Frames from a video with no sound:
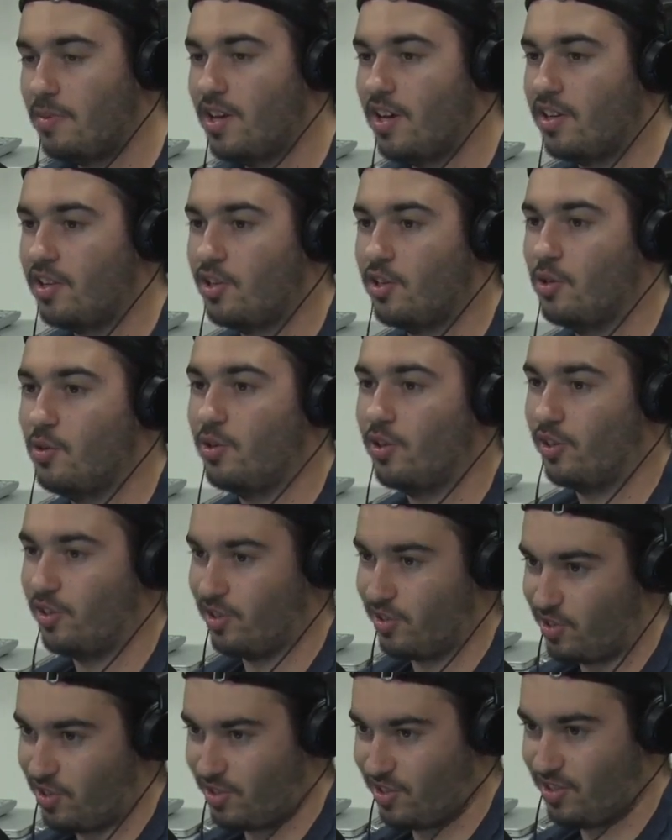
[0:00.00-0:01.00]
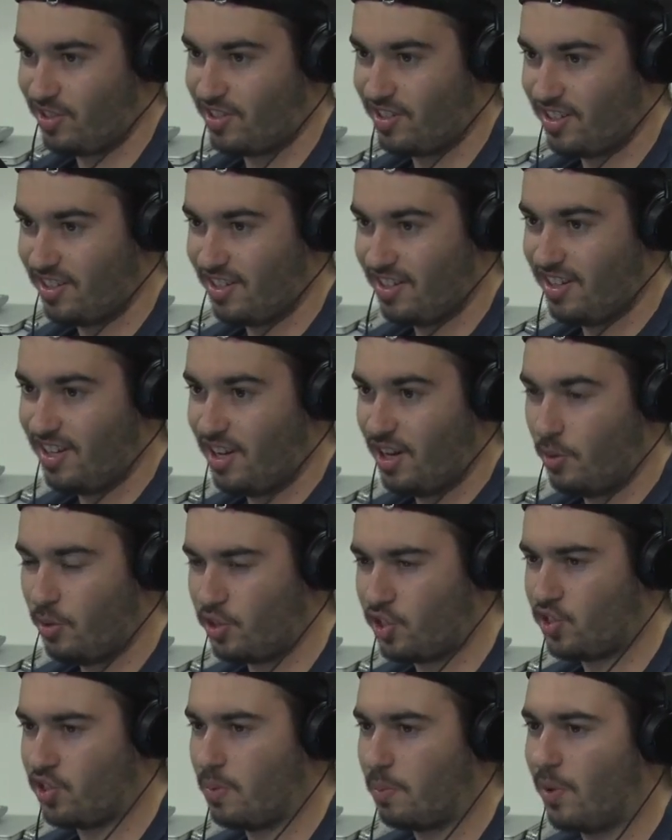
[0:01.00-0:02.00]
Young B Y U. Cougars.
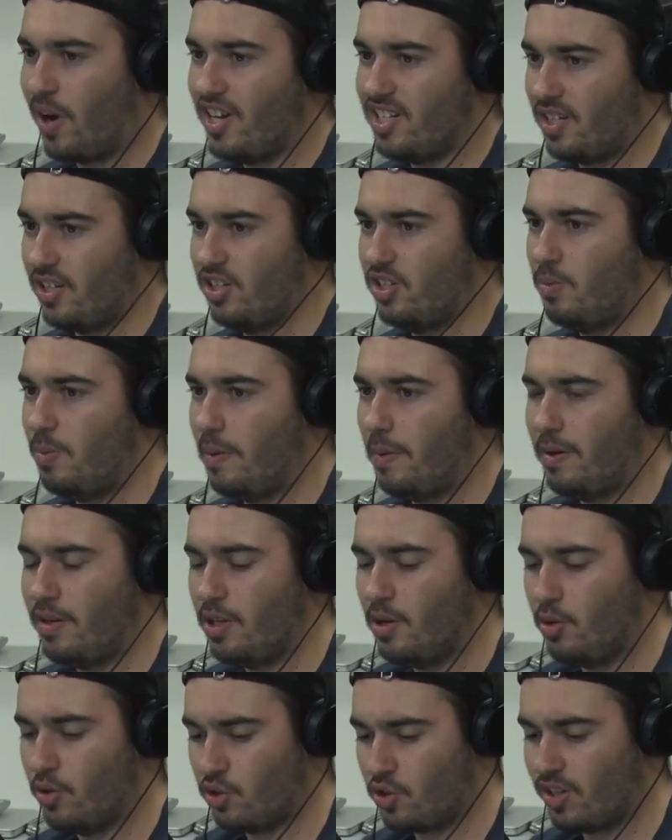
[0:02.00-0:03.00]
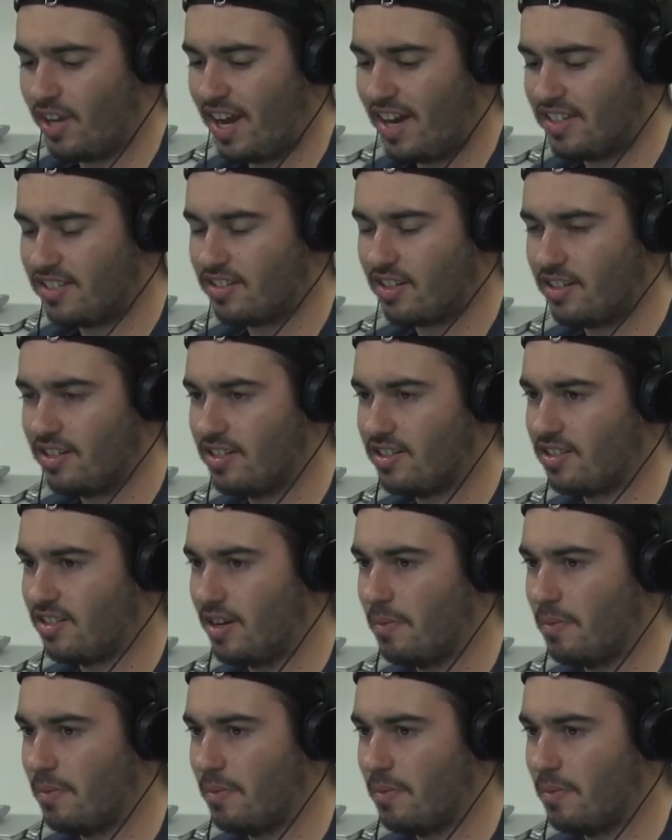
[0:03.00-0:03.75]
Which is surprising because B Y U usually has at least